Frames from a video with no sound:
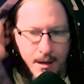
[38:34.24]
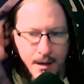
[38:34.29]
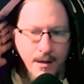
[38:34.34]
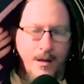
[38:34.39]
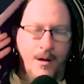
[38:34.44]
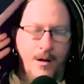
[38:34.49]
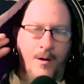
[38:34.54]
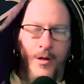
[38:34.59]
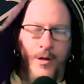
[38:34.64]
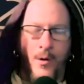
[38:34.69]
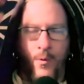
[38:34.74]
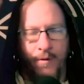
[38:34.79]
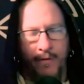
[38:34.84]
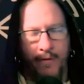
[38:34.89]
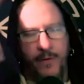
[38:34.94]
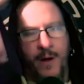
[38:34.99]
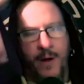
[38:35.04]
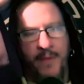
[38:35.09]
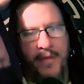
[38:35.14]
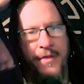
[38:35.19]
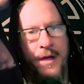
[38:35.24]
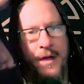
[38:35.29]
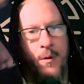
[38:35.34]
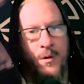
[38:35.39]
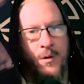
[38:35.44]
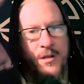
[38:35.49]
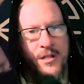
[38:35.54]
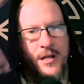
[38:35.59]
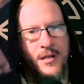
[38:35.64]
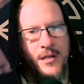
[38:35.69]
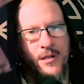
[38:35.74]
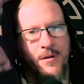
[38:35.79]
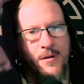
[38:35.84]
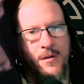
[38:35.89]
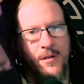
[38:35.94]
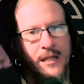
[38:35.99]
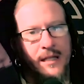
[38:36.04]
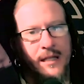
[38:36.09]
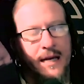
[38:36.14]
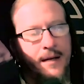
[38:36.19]
You know, you would have thought that they were sisters,
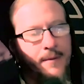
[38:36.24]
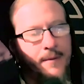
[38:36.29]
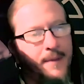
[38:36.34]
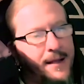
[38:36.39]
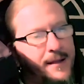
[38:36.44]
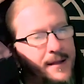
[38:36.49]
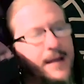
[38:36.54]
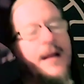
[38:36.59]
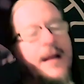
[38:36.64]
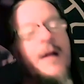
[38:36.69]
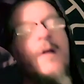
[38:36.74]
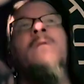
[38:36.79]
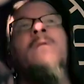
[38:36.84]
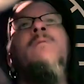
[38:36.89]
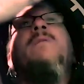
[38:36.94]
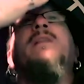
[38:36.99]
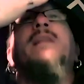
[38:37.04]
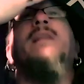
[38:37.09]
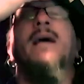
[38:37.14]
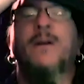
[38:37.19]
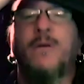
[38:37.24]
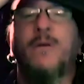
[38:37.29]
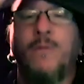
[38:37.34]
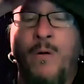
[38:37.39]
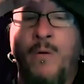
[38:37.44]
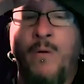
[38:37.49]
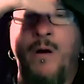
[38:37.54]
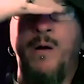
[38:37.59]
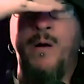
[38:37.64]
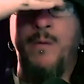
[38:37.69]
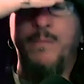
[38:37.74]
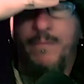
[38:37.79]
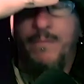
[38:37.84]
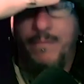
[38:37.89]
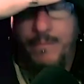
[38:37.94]
that they had, that, you know, that they had grown up